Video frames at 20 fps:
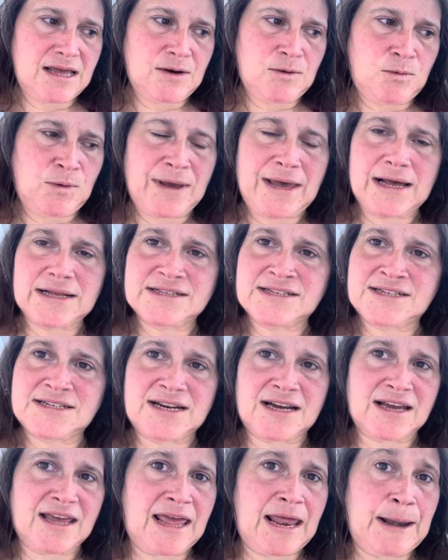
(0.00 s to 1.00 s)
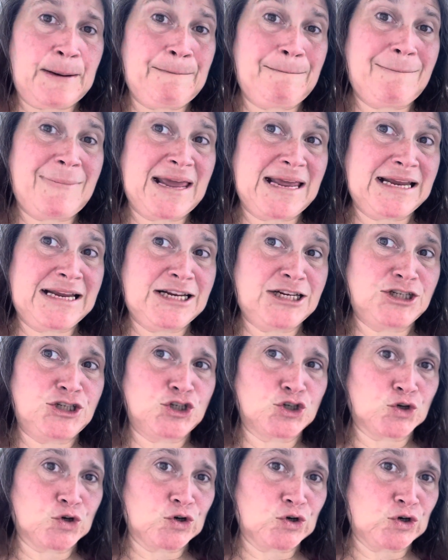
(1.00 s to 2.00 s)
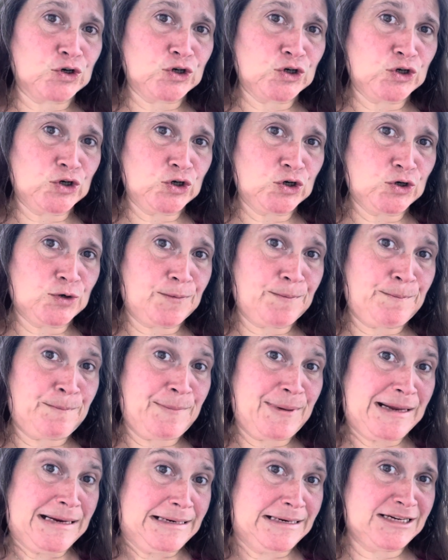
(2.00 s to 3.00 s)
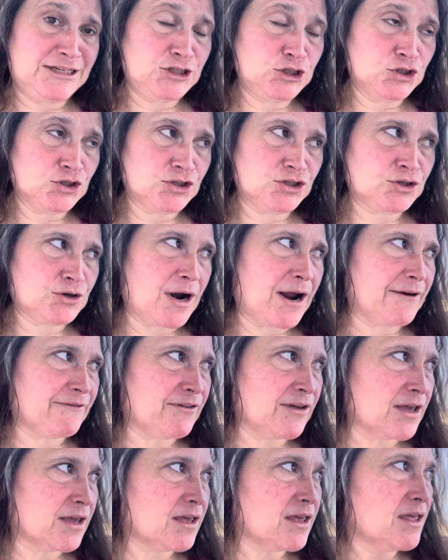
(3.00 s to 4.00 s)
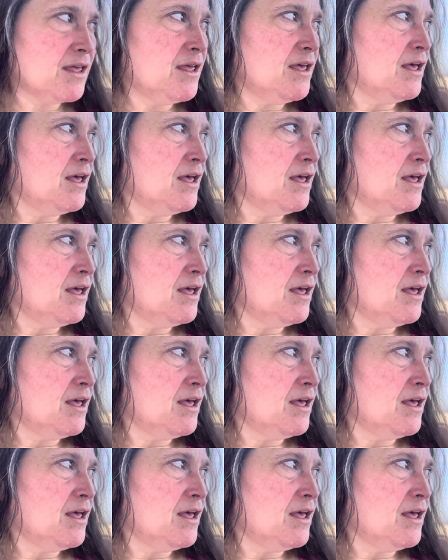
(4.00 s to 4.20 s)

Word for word: we got stuck in major, major traffic